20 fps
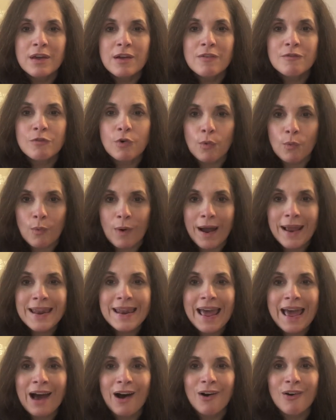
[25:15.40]
for right
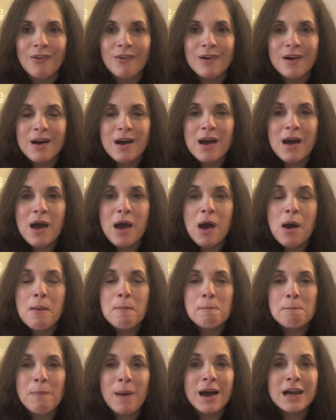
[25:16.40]
now
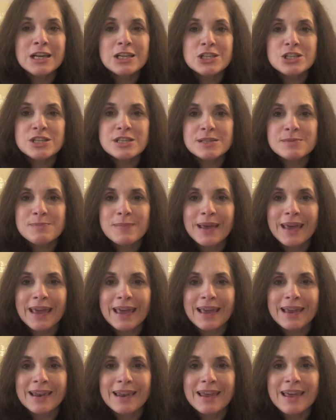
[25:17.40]
might just
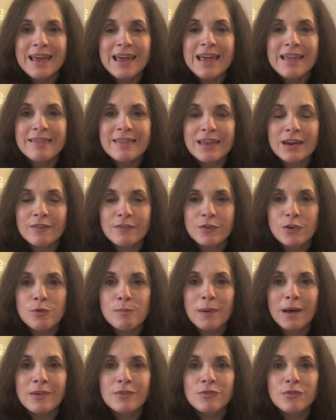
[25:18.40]
mean that a few
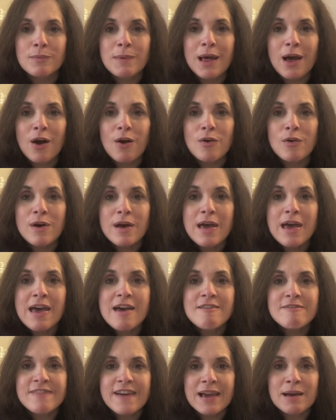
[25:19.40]
months from now,
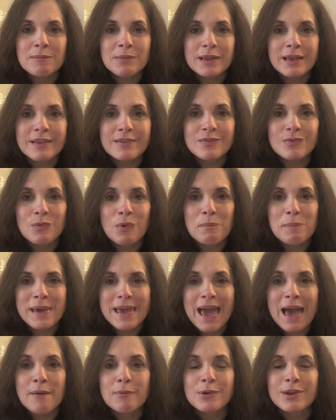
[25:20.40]
families will be
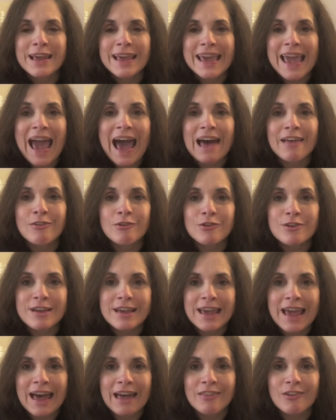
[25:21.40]
able to gather
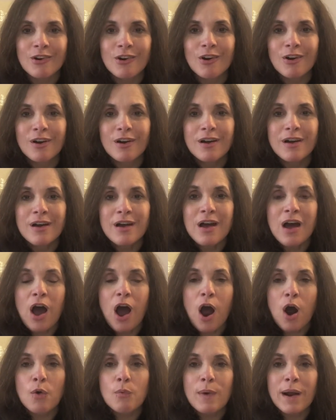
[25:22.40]
together
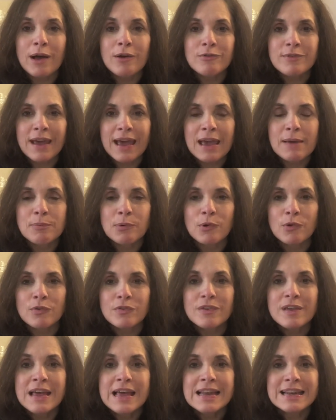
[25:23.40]
around tables
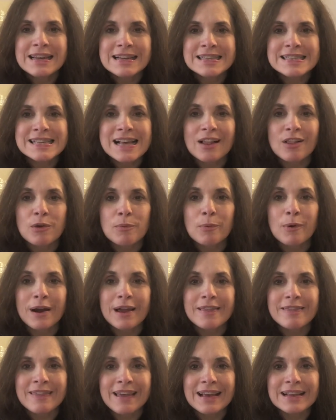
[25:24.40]
to
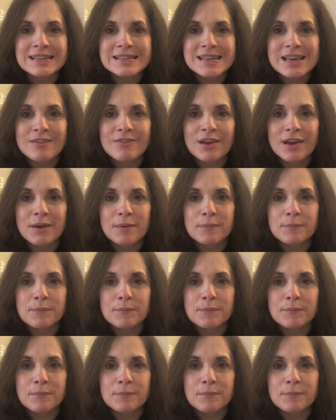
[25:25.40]
celebrate Thanksgiving.